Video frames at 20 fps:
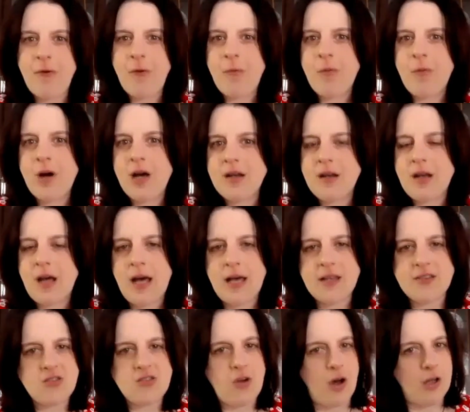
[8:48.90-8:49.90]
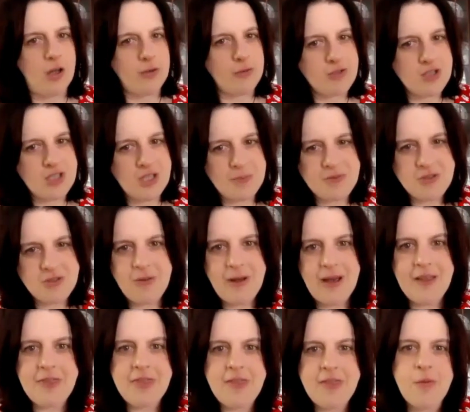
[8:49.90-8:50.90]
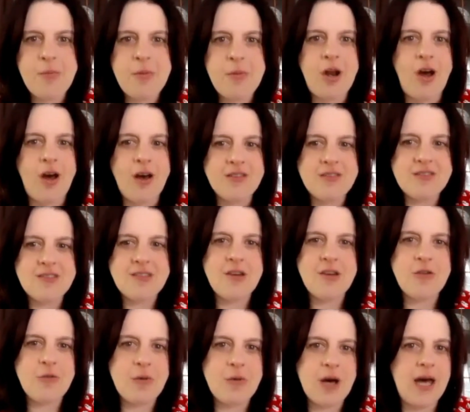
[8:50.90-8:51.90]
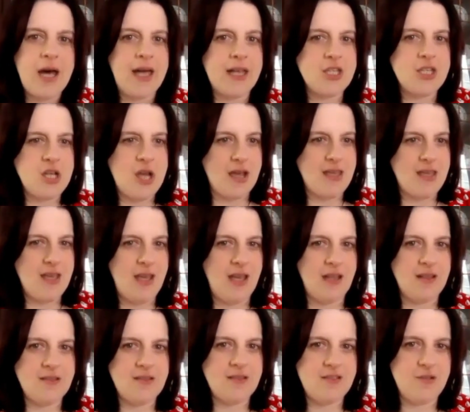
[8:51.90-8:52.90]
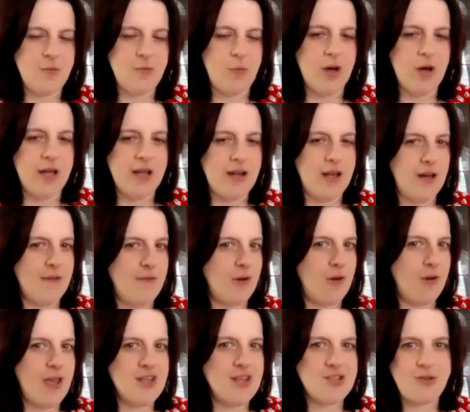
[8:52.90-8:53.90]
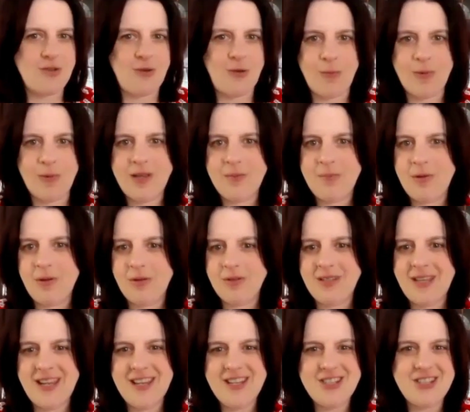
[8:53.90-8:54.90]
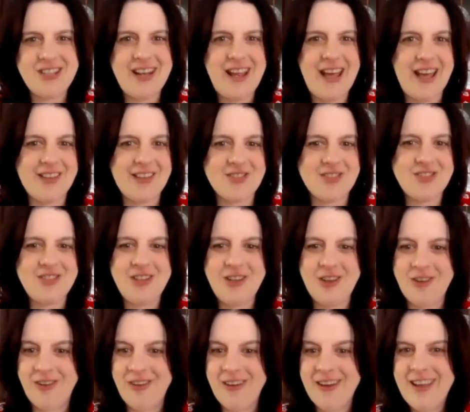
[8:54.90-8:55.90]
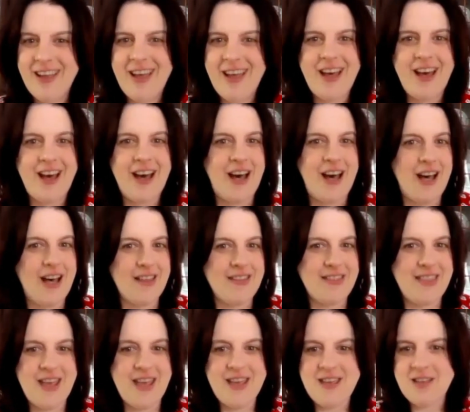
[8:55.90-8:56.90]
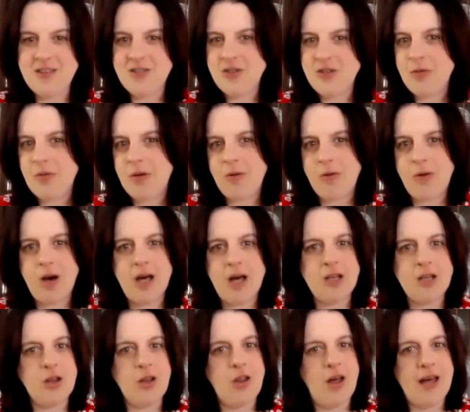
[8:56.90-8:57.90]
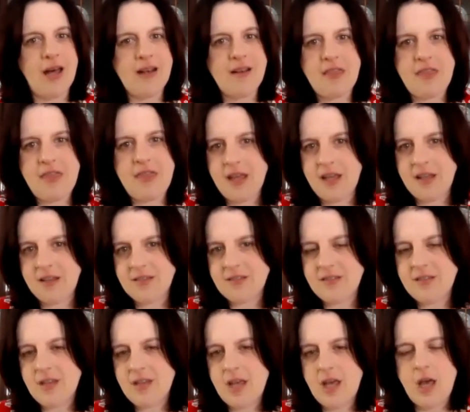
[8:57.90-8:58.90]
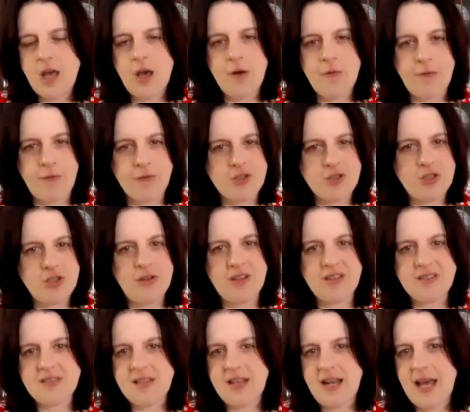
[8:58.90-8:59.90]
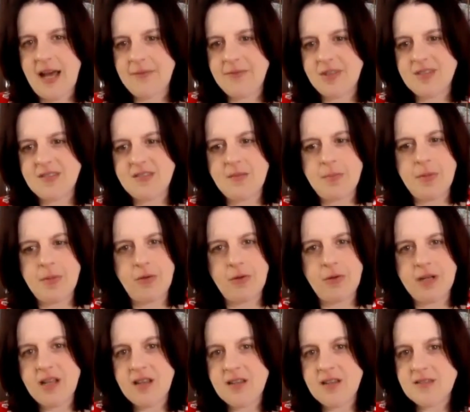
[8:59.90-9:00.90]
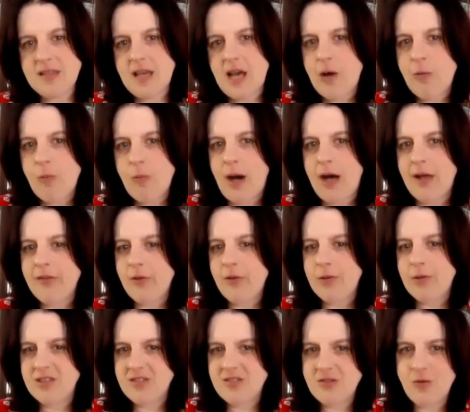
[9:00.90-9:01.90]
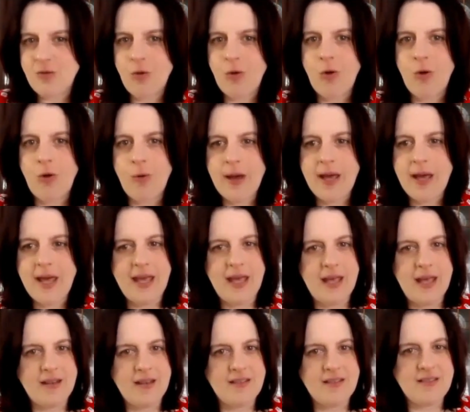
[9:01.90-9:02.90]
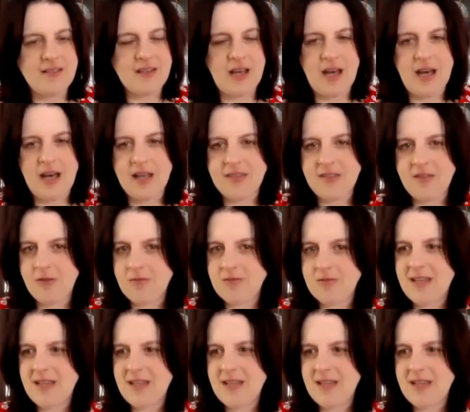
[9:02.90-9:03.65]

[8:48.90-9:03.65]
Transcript: for what uh, scholarships are out there, but also uh, checking into what uh, vocational rehabilitation has, too. Uh, they can do a, a lot of things for students that have disabilities uh, while they're in school. And uh, they're